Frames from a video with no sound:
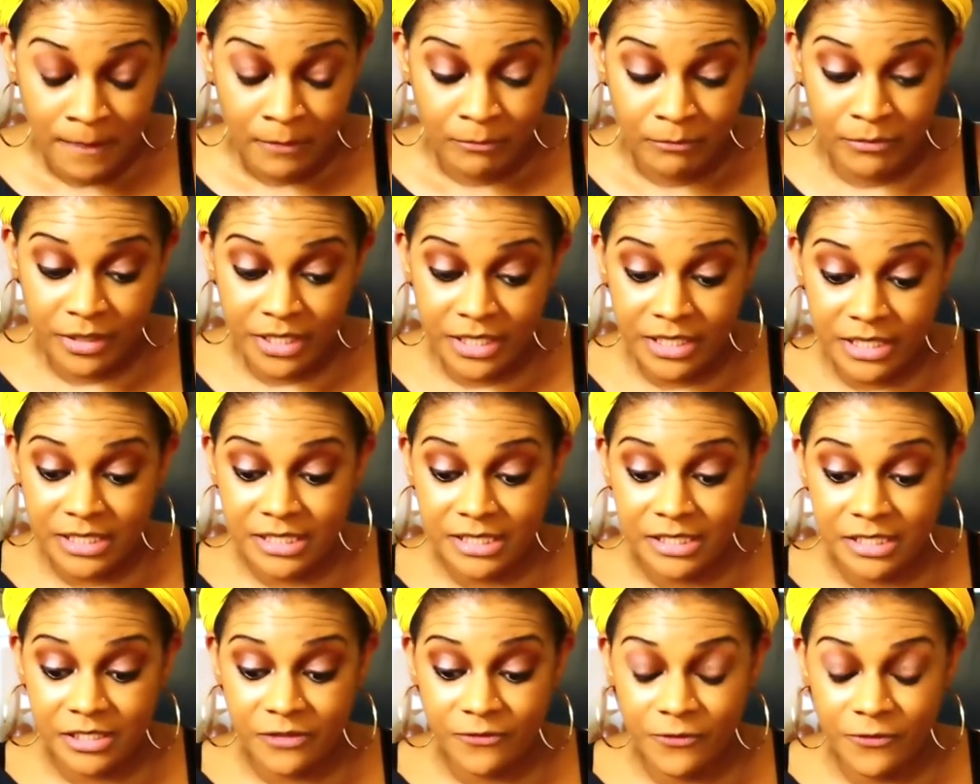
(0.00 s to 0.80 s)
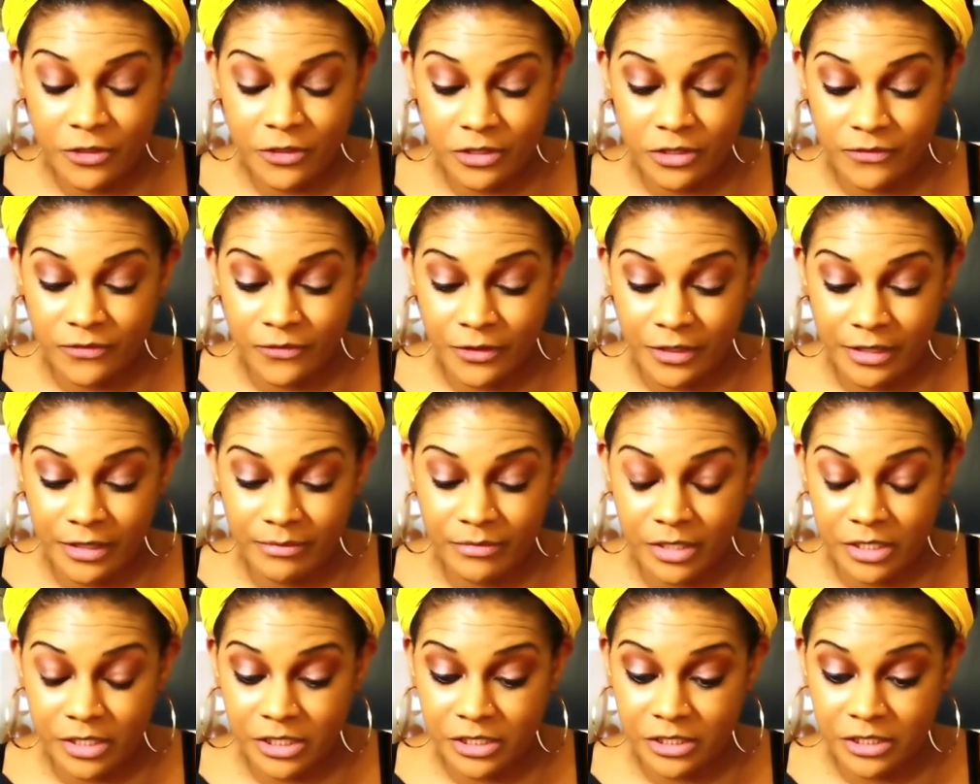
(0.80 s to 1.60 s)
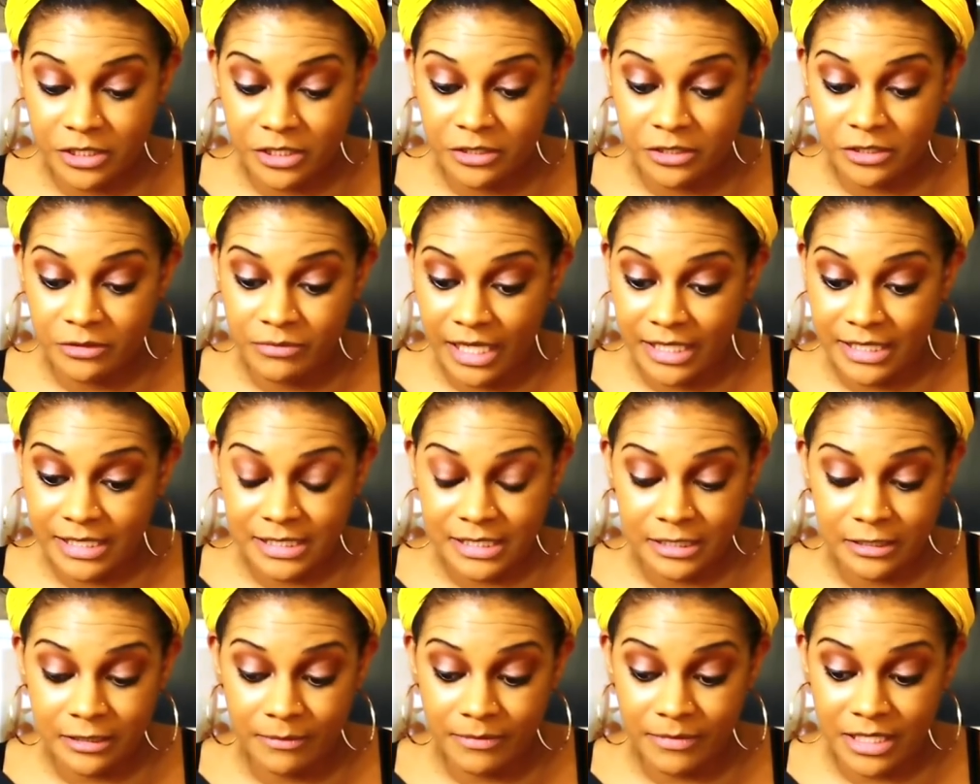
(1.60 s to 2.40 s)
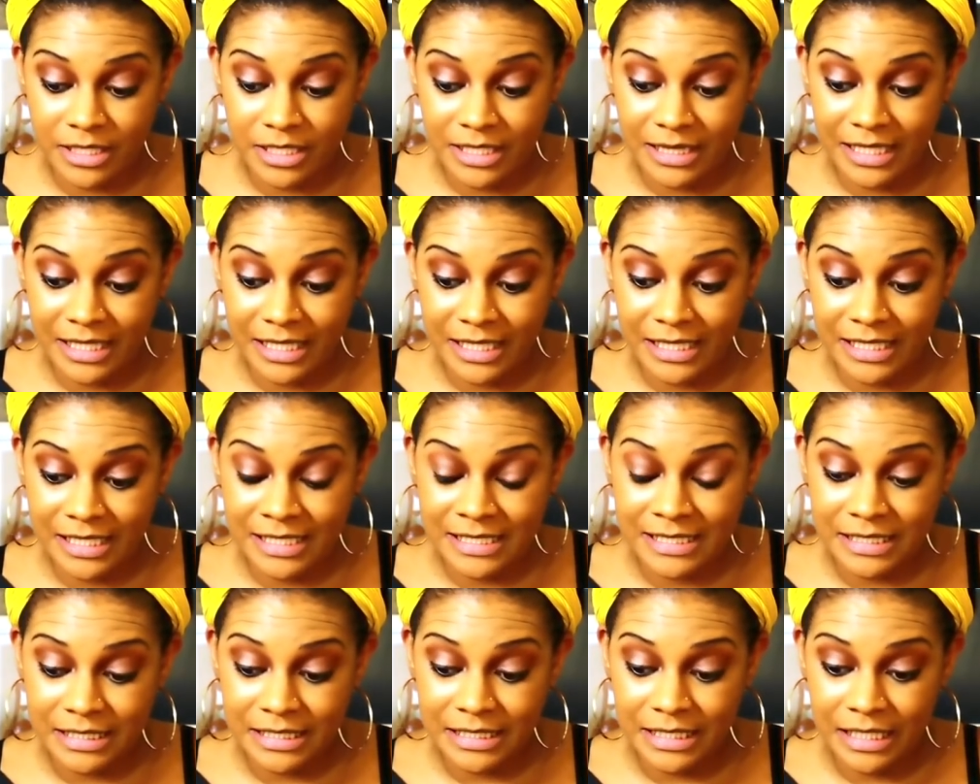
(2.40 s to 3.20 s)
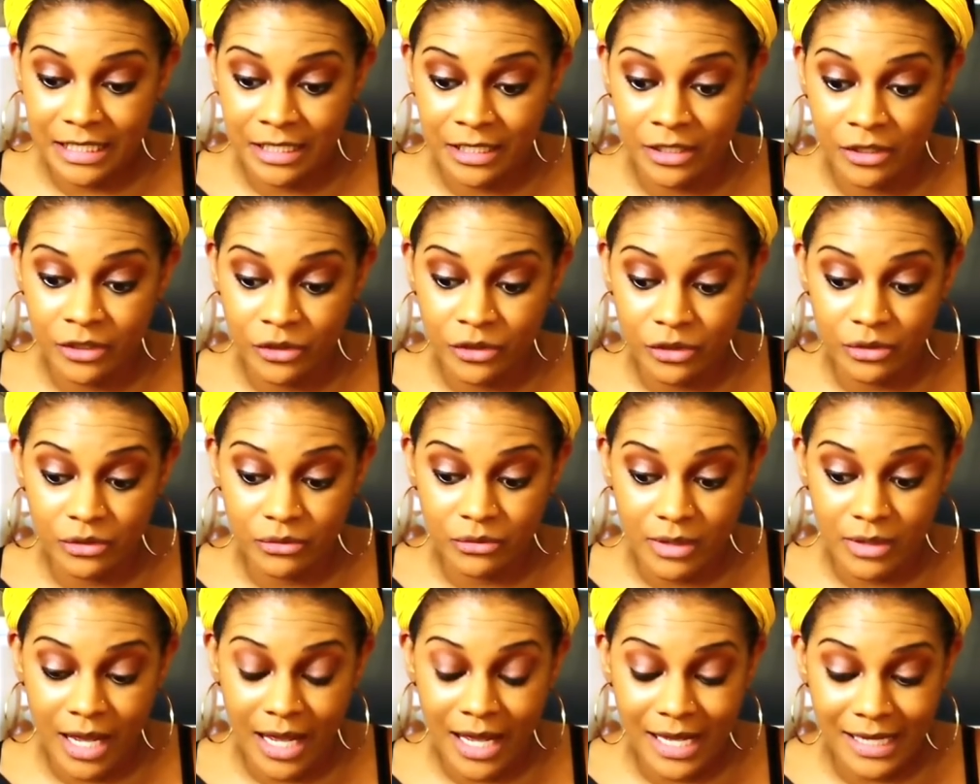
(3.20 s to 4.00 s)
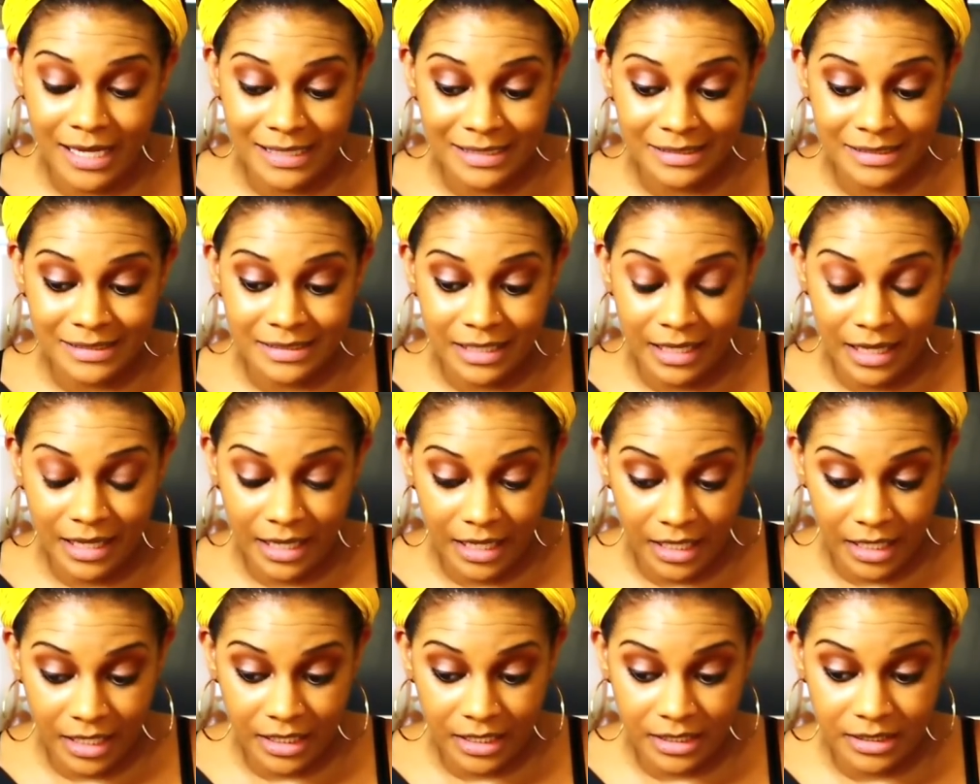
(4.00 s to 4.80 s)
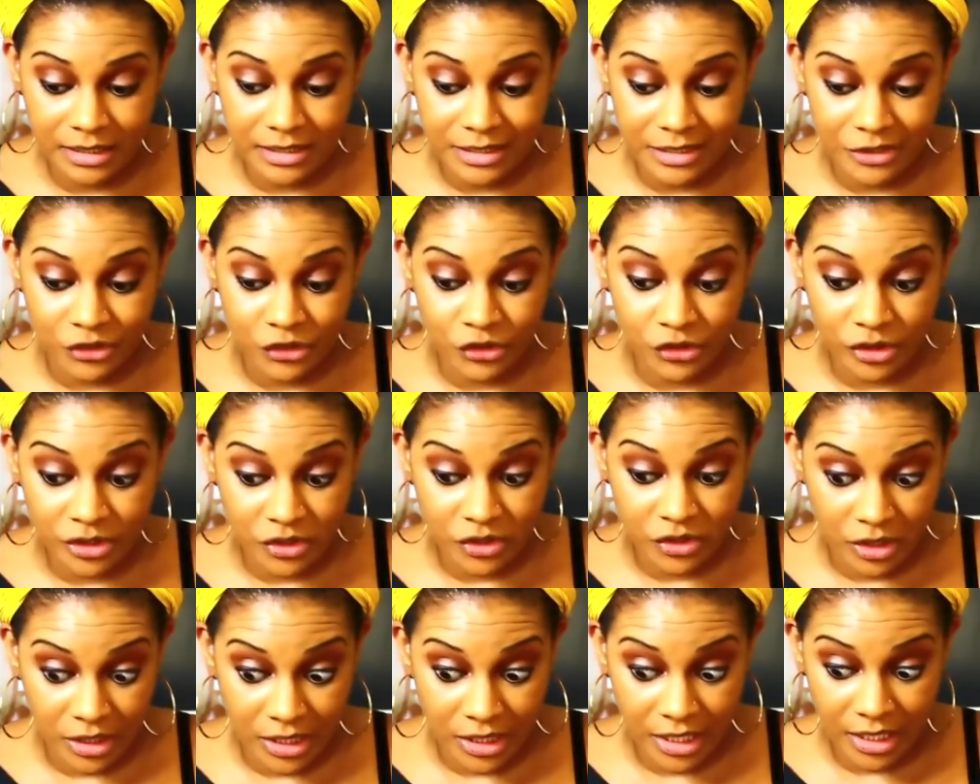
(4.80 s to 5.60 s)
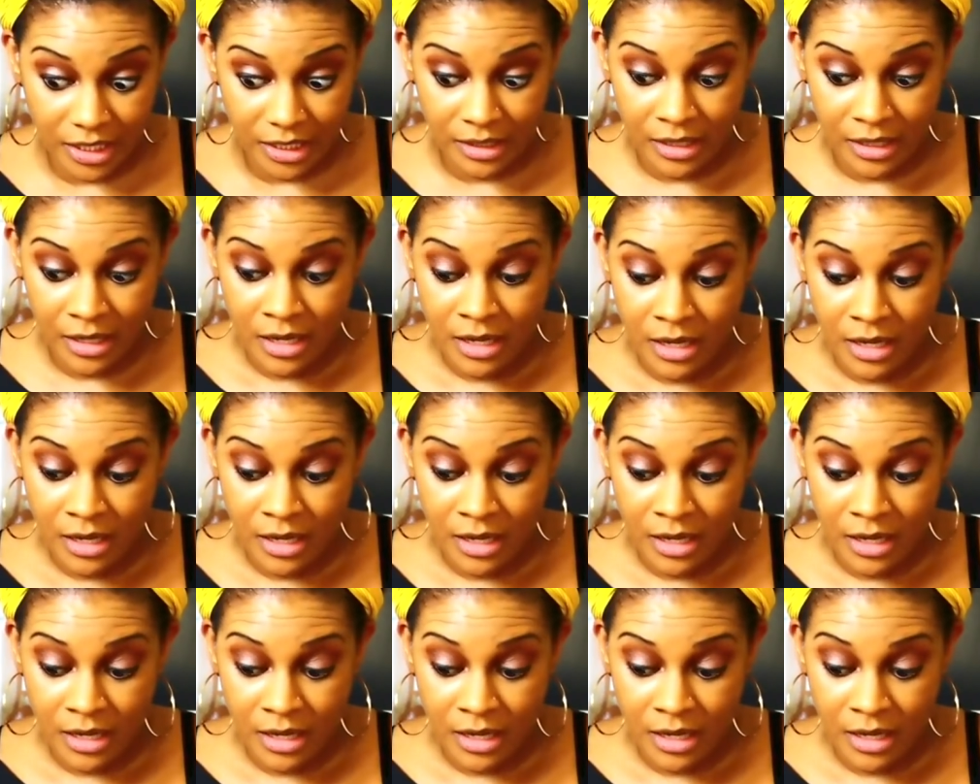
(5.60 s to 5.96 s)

Because this feels very much to me like something that isn't in you guys' hands just yet.